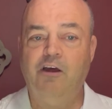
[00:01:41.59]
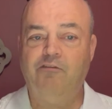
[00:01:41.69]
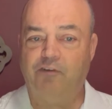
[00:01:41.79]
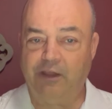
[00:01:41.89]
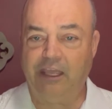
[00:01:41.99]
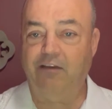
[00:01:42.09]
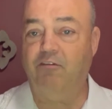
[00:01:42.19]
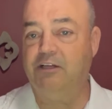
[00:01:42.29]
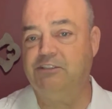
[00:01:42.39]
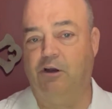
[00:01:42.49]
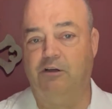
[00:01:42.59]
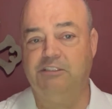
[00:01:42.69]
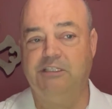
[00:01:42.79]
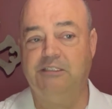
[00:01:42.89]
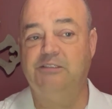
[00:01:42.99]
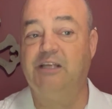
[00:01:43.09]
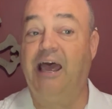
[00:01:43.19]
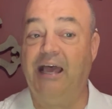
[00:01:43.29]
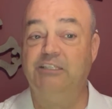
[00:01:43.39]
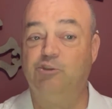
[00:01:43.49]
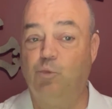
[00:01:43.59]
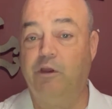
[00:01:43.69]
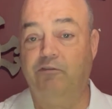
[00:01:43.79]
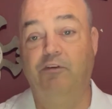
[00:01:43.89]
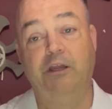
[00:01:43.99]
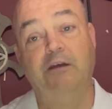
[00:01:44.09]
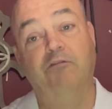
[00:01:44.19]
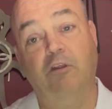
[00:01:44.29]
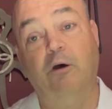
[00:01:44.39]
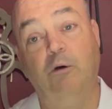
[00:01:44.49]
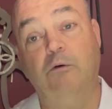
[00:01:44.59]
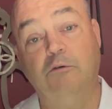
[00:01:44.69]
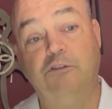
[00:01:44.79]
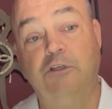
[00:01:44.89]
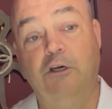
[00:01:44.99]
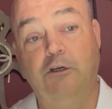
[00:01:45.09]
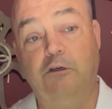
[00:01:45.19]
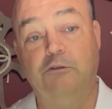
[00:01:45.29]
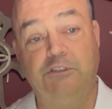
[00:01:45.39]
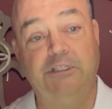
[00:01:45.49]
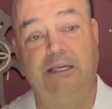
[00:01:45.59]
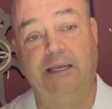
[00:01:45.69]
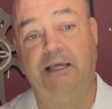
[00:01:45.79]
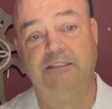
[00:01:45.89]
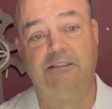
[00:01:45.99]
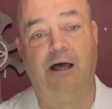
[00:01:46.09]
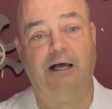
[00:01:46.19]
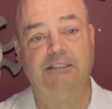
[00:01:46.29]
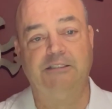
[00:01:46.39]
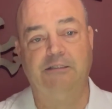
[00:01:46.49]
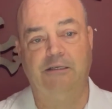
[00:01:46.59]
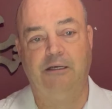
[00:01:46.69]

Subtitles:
Forgive us our sins as we forgive those who sin against us.